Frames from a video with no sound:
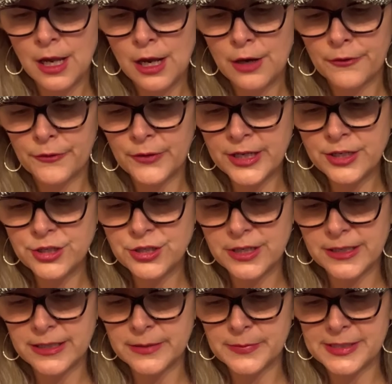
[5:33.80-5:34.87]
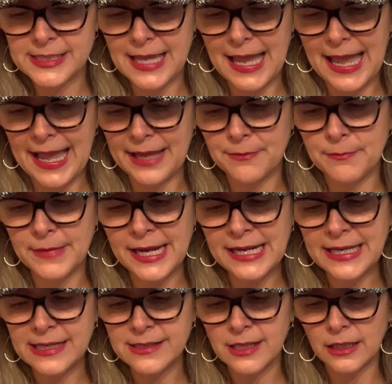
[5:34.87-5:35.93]
Friendships add
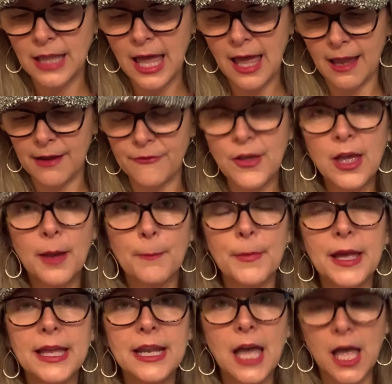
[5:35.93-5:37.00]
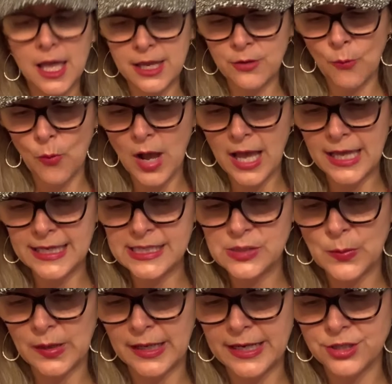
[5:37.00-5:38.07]
meaning to life, but unwise
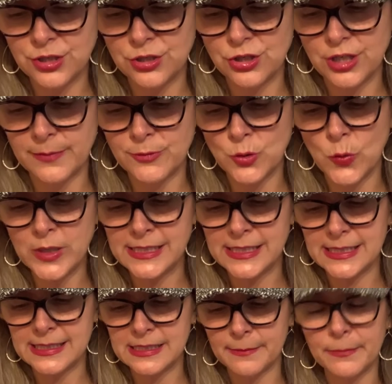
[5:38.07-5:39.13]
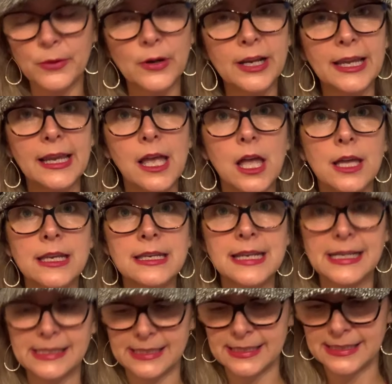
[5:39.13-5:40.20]
relationship choices bring
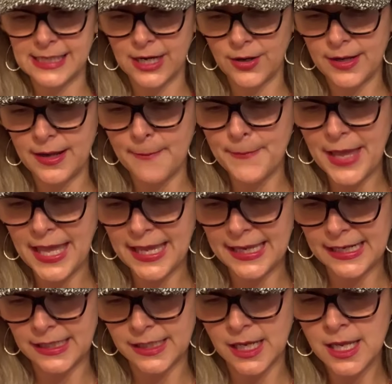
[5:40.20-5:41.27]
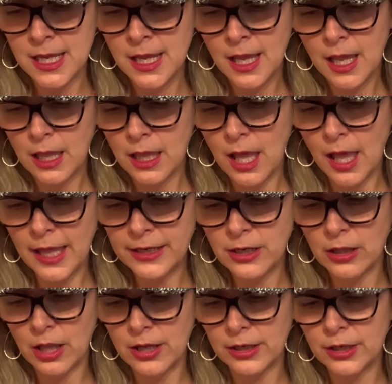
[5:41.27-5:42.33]
unnecessary pain. God
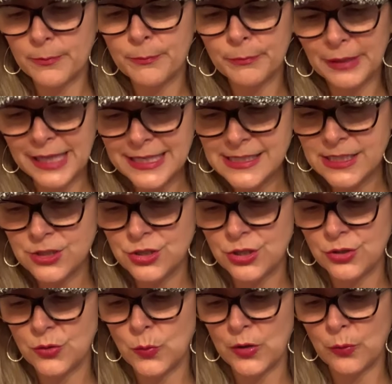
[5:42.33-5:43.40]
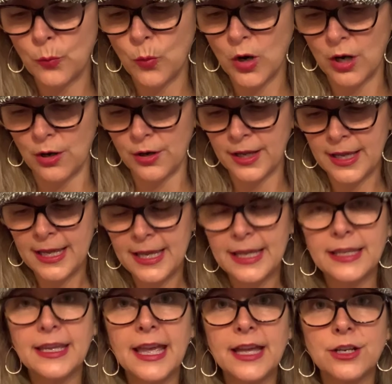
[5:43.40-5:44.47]
blesses you with work,
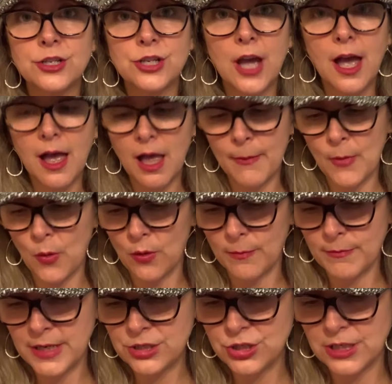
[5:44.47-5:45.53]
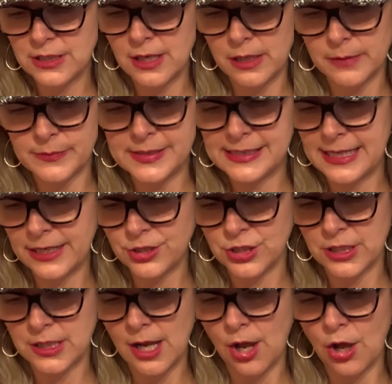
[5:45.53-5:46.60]
yet job or mission
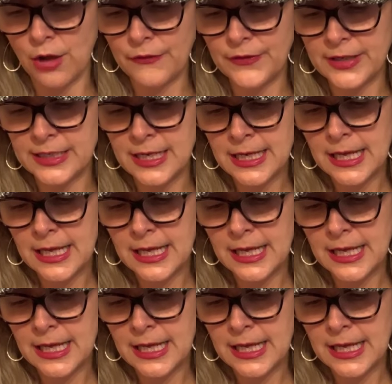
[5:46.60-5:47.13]
obsession often